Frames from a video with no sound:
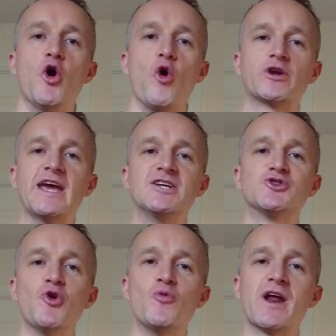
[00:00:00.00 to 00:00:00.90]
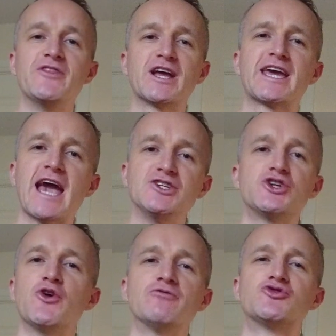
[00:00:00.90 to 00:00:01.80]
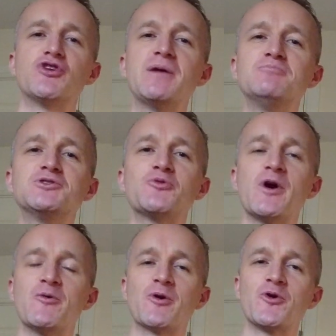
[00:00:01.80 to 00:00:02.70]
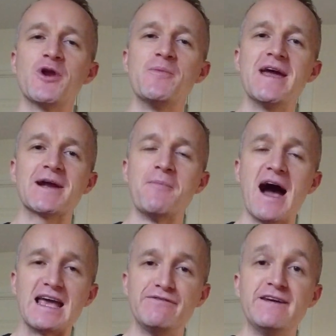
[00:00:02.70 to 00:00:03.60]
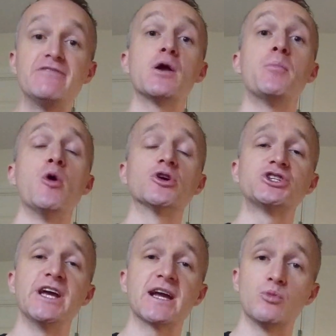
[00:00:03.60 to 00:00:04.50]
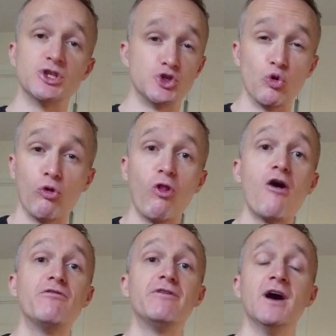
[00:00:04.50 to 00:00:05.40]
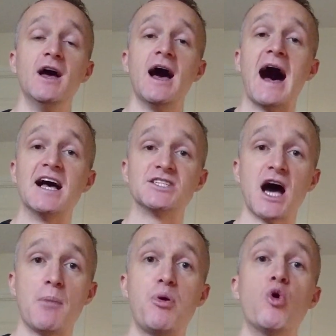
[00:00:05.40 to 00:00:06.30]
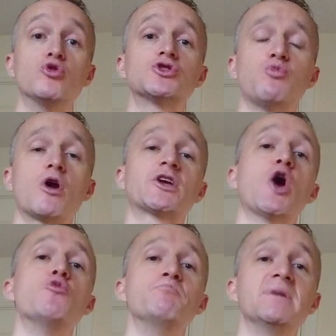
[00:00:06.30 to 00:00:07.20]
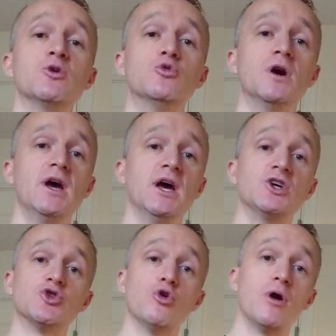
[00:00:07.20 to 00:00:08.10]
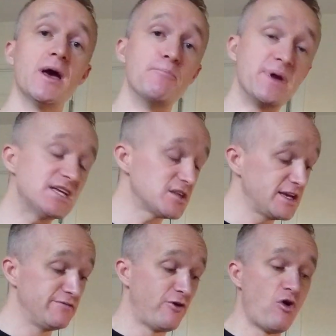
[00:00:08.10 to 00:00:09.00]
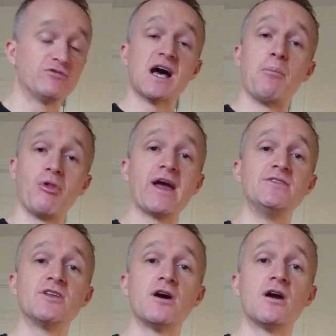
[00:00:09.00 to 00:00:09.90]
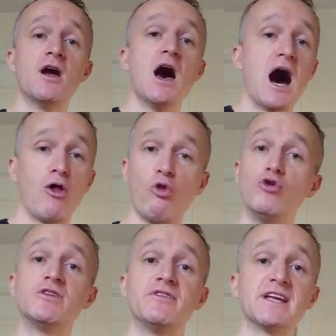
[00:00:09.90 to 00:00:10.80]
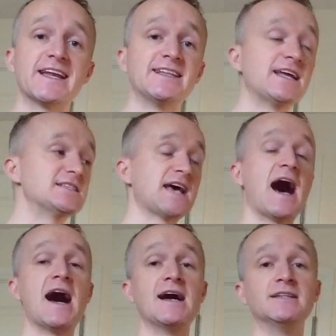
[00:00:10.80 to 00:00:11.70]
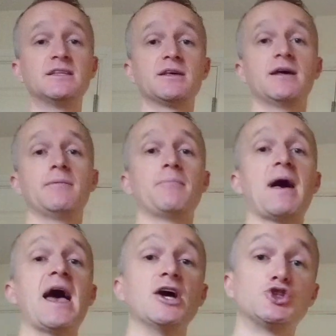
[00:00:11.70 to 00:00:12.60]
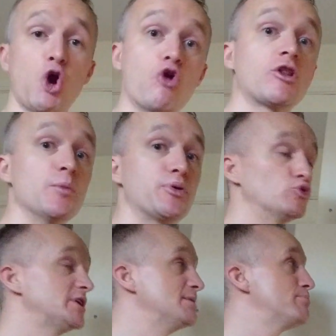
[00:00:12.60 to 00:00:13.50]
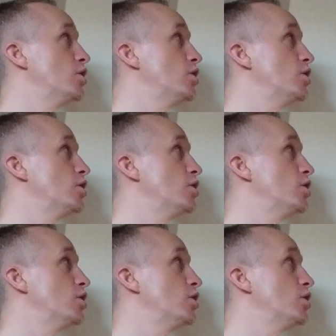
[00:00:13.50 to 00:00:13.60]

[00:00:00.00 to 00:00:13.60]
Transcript: Okay, so we're in the kitchen of dreams where we're going to make my favourite power shake, which you'll love as a post-workout meal. So it basically involves a blender, a load of ingredients and chocolate protein